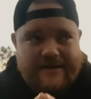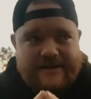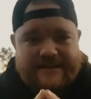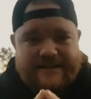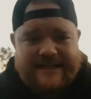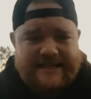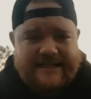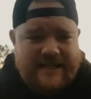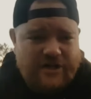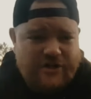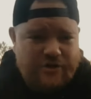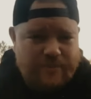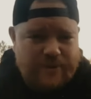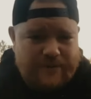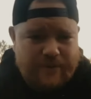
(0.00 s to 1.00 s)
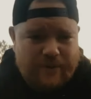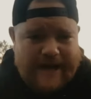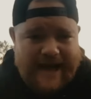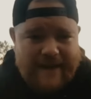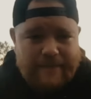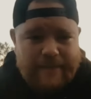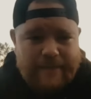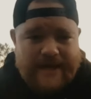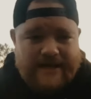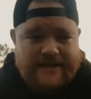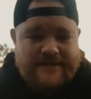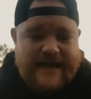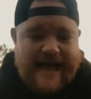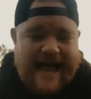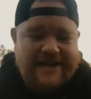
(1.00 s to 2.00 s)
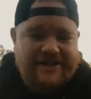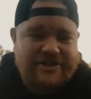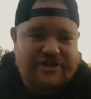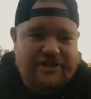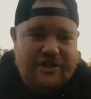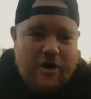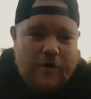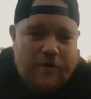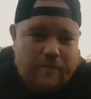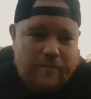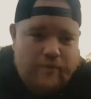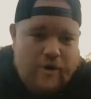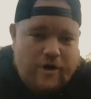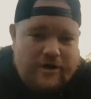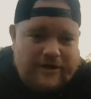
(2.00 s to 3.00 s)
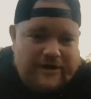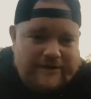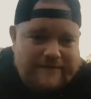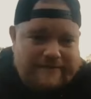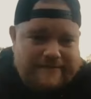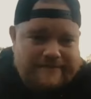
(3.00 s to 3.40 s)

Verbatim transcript: 600 people got picked to actually go to I Brooklyn. You.